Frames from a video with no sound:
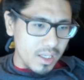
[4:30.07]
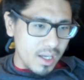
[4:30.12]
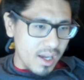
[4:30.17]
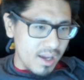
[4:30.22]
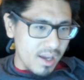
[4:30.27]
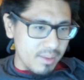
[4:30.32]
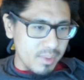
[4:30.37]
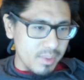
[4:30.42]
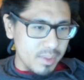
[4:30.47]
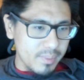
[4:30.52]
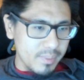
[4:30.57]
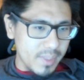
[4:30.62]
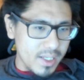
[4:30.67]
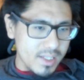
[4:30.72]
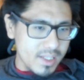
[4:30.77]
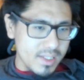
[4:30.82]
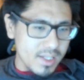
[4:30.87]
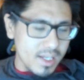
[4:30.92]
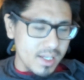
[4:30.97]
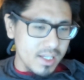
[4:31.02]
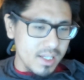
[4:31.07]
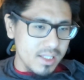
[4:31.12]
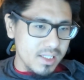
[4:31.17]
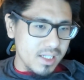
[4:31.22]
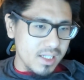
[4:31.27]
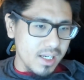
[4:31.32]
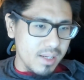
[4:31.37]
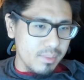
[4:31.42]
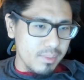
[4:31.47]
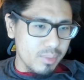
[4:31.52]
I'm in my second
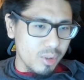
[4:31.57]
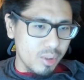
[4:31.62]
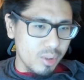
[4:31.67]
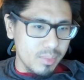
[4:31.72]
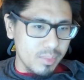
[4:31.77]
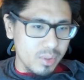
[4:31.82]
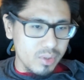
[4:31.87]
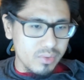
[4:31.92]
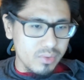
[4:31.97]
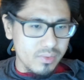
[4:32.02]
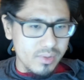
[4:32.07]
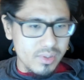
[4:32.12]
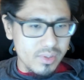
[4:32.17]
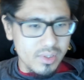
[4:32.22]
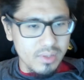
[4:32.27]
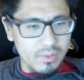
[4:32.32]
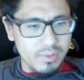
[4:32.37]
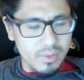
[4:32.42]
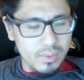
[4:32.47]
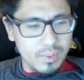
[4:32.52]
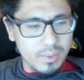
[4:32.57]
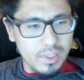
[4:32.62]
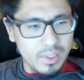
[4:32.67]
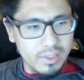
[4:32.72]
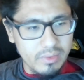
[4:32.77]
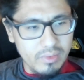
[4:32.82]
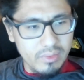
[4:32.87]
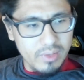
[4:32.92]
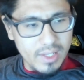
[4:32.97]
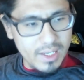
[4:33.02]
time promos for Silver One
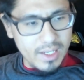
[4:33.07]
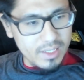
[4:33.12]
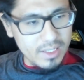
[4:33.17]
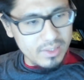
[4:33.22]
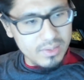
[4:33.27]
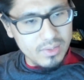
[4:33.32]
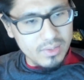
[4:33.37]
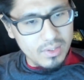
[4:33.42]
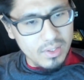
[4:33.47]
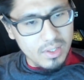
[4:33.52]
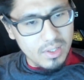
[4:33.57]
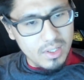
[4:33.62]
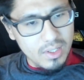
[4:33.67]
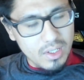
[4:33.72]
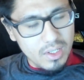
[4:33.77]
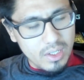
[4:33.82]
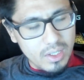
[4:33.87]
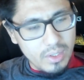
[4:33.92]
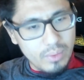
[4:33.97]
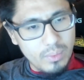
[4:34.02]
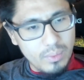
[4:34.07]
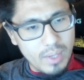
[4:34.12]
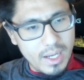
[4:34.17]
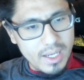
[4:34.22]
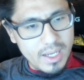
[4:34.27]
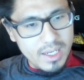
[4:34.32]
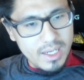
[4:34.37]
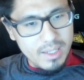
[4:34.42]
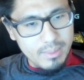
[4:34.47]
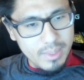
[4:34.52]
Flex. Why
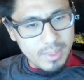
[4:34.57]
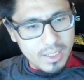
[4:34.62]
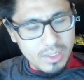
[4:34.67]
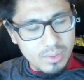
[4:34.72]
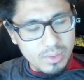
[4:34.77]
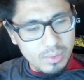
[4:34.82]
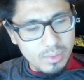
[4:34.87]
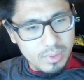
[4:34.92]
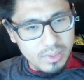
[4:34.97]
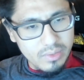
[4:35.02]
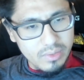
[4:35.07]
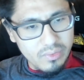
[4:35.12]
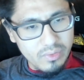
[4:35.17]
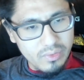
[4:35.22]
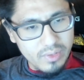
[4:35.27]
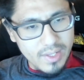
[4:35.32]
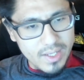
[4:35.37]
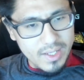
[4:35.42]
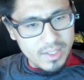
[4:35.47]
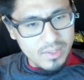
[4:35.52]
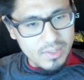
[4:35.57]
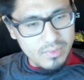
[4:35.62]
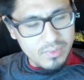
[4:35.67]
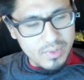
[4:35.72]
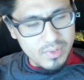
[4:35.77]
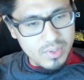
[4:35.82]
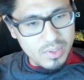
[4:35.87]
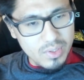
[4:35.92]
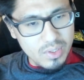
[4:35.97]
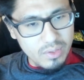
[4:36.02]
am I doing flex for
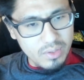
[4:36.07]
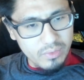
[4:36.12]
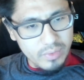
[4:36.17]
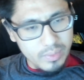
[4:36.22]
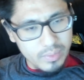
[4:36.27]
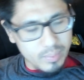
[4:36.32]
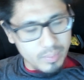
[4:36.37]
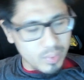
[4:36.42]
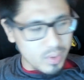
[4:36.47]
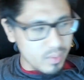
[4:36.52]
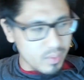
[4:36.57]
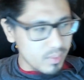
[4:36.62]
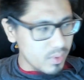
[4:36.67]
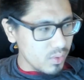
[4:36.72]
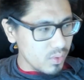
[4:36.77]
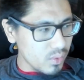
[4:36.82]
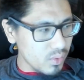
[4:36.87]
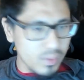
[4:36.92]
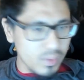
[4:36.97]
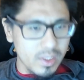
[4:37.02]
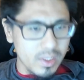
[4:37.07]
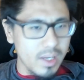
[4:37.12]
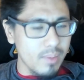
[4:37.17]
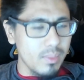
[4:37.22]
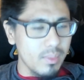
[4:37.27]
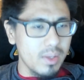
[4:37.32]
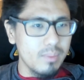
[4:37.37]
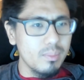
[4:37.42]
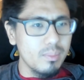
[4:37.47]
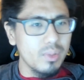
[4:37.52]
silver promos when I'm
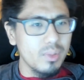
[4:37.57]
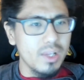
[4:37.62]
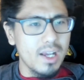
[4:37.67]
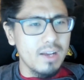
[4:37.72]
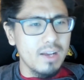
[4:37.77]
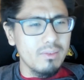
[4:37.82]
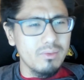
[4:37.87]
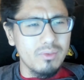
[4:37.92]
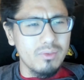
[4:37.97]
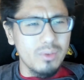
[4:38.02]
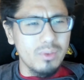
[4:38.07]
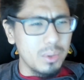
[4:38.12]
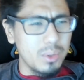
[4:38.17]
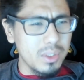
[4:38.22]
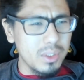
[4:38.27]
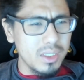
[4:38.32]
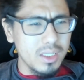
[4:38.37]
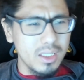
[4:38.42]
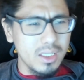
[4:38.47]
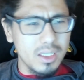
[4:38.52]
in plat 4?